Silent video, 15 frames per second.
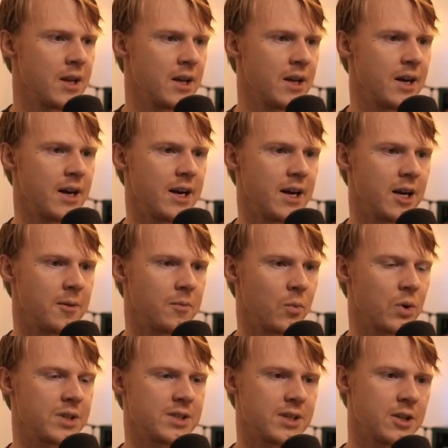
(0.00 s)
What
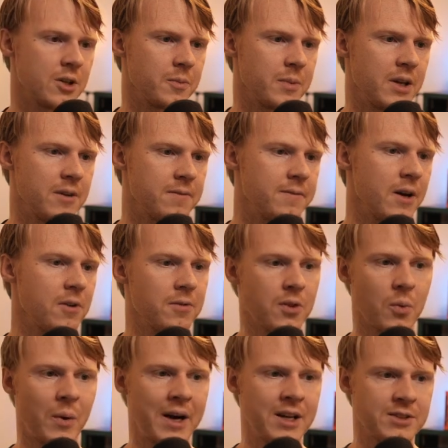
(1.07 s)
does he do? He fell for the
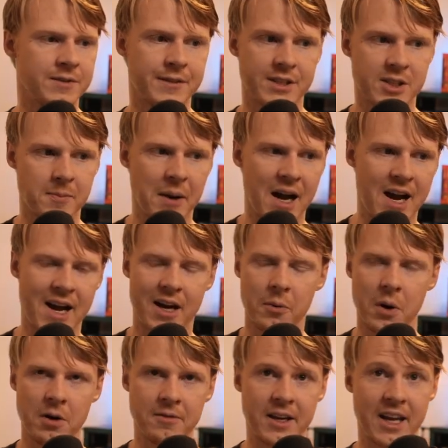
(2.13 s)
wiles of a spy
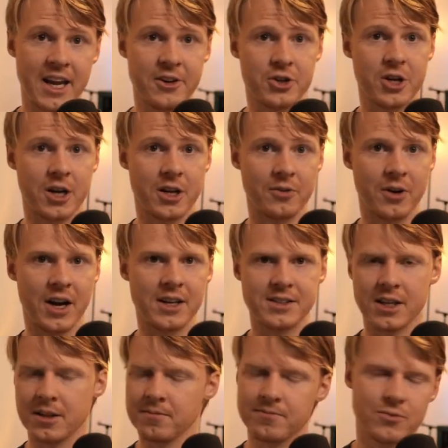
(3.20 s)
while vacationing on
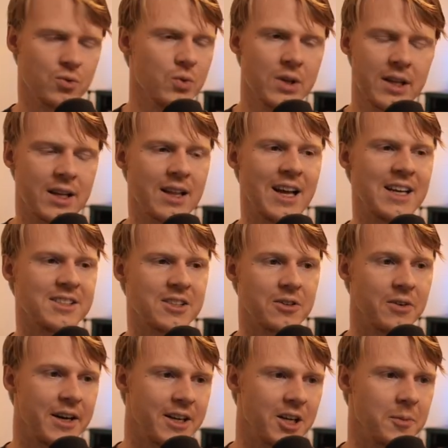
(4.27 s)
Ryza. Really classic
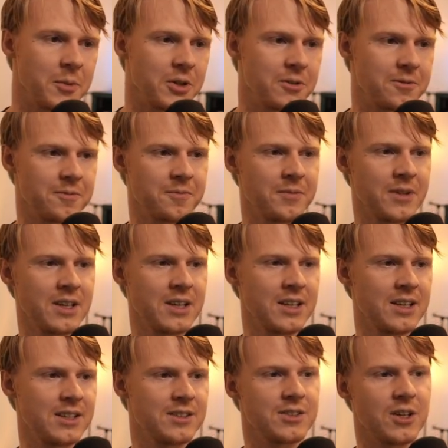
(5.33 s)
Riker move.
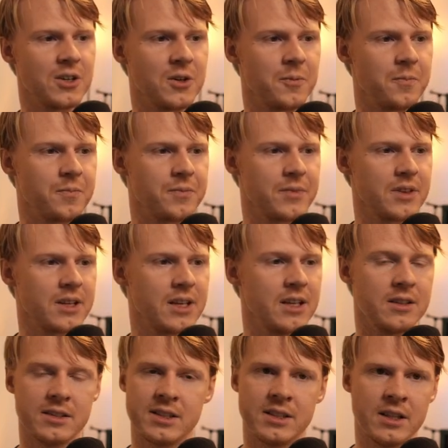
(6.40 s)
So
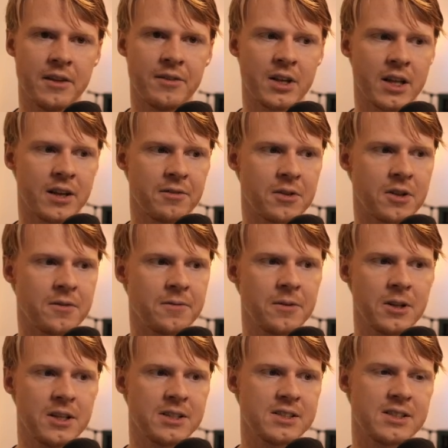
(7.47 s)
he's living life to the
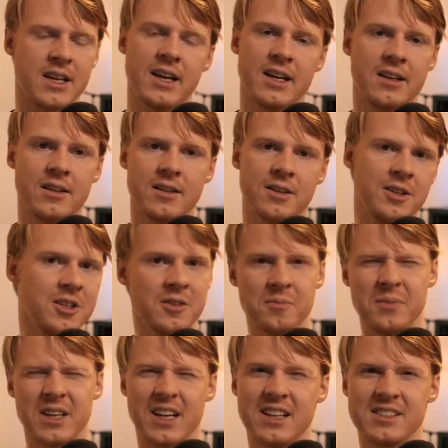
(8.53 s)
fullest, and
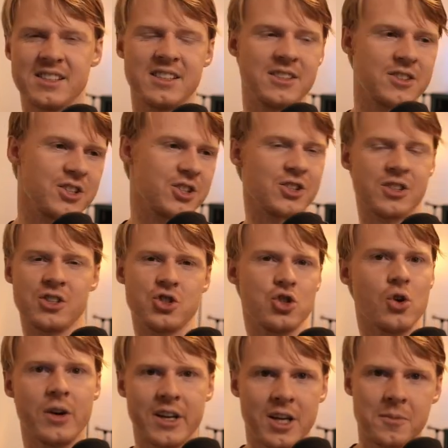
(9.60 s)
because he's just
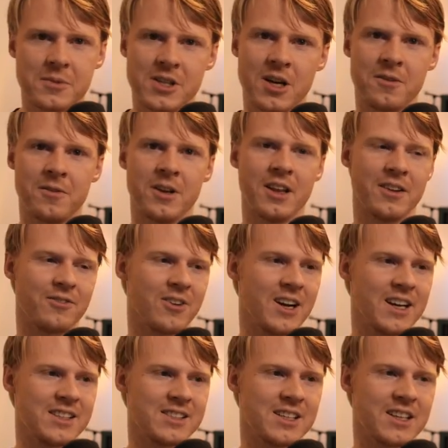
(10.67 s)
enjoying himself on
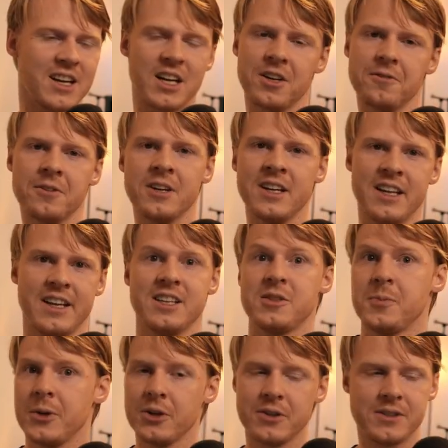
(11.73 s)
Ryza, kind of
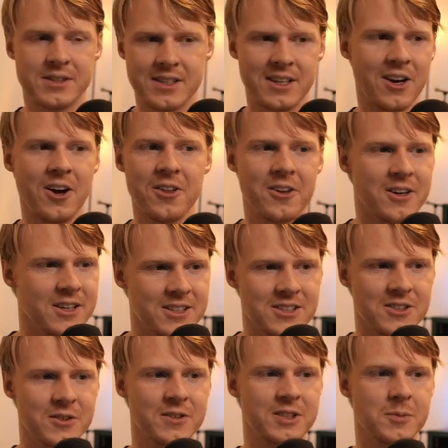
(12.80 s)
experiencing all there is
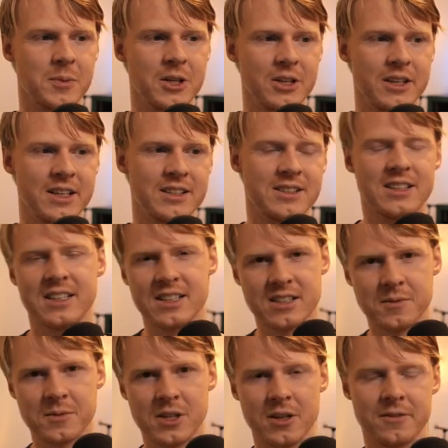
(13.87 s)
to experience, he gets
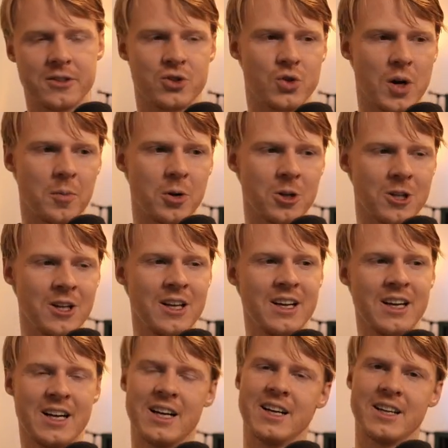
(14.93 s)
himself in trouble,
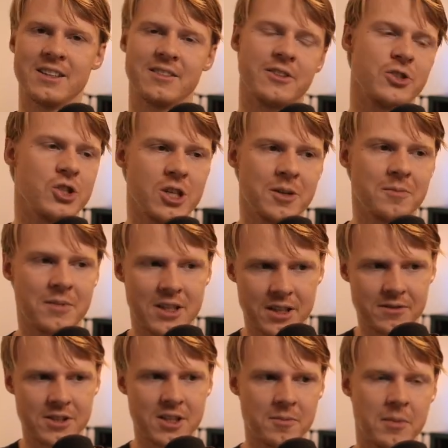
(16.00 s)
and the GM
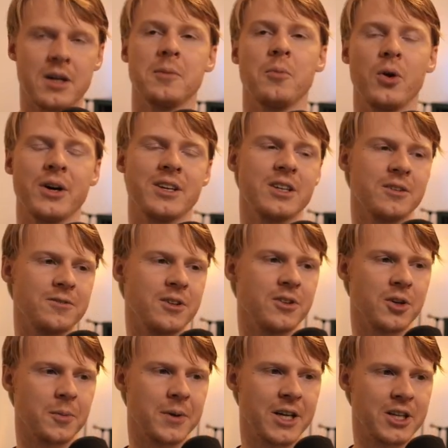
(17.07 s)
gives him a point of
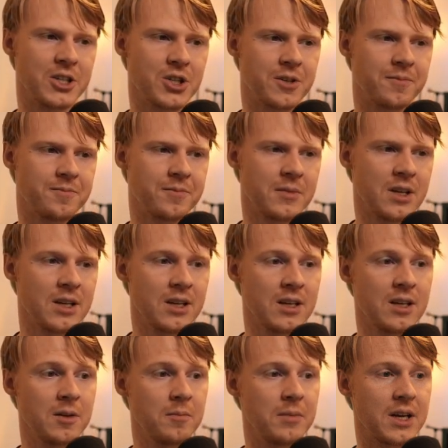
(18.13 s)
determination.
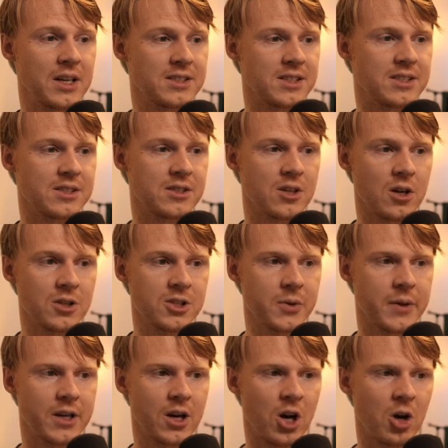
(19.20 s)
Because this is also a
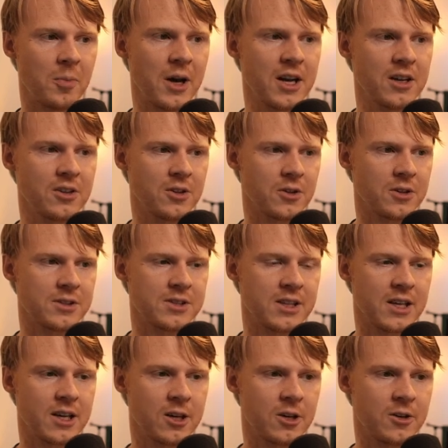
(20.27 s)
callback, notice the
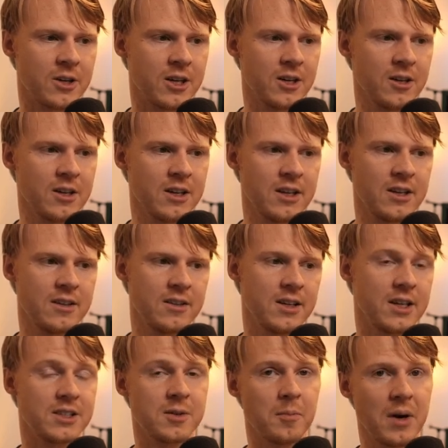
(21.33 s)
arrow here, he
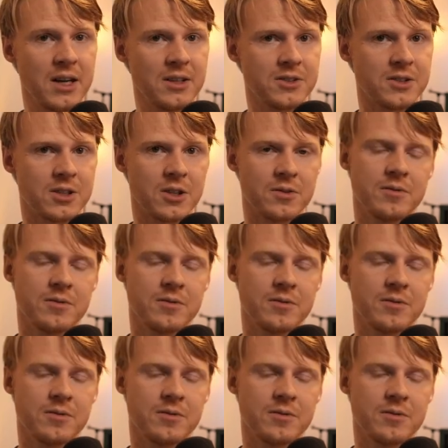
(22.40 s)
gets a milestone.